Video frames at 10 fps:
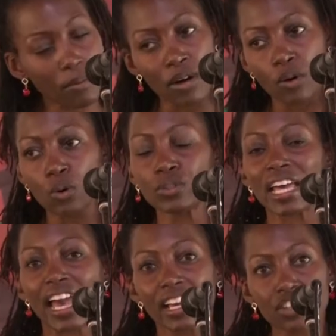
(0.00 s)
they were called
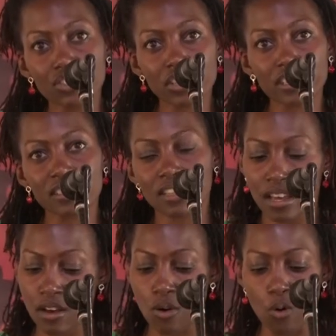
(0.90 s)
anxious
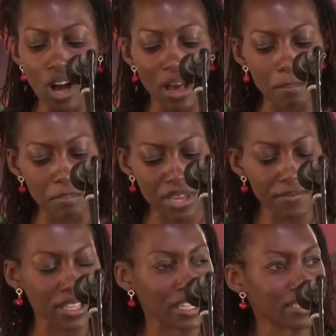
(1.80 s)
or
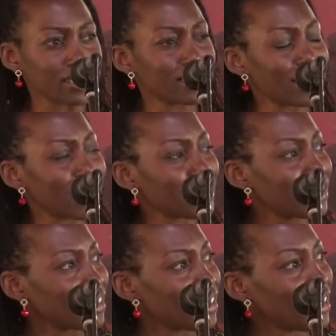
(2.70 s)
ambivalent. It's
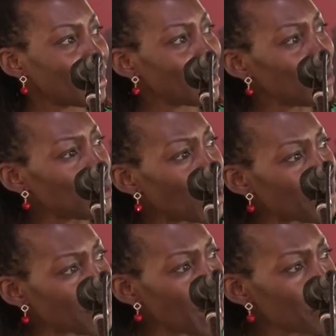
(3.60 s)
like you
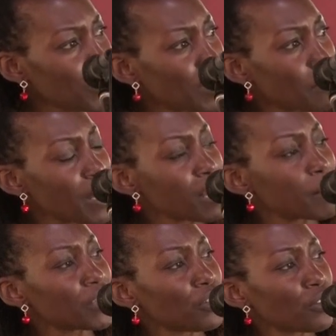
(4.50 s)
have come to the mother,
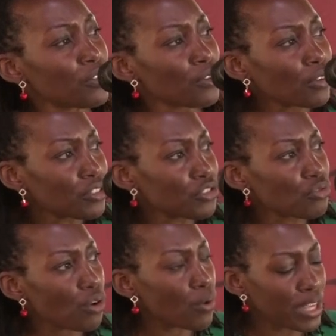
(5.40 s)
but you're not
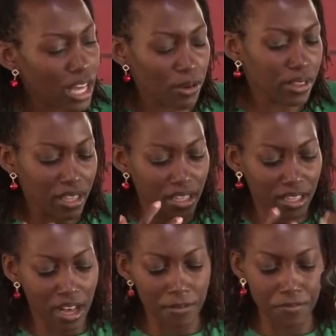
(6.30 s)
drawing out the
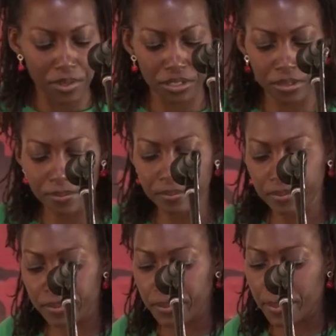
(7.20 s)
comfort.
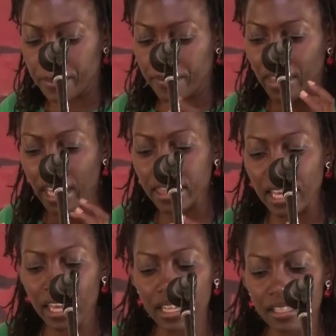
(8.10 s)
And
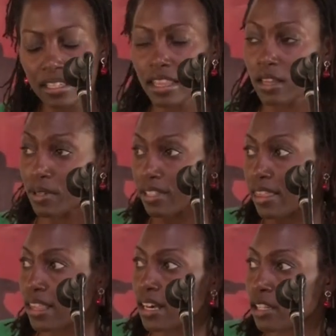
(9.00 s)
then there was a
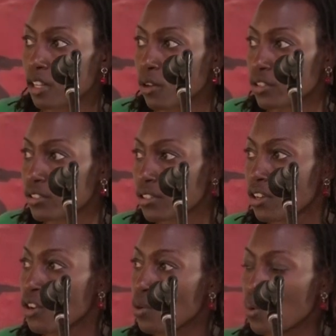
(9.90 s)
third lot
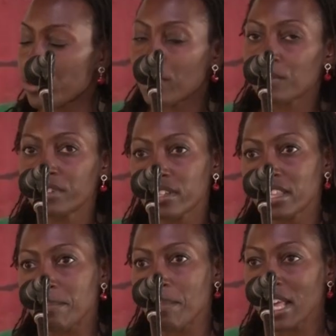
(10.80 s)
who
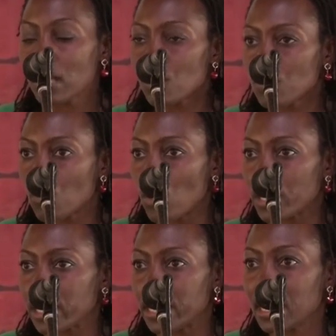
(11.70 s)
the mother would
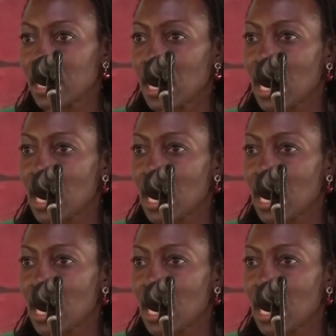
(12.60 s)
walk in,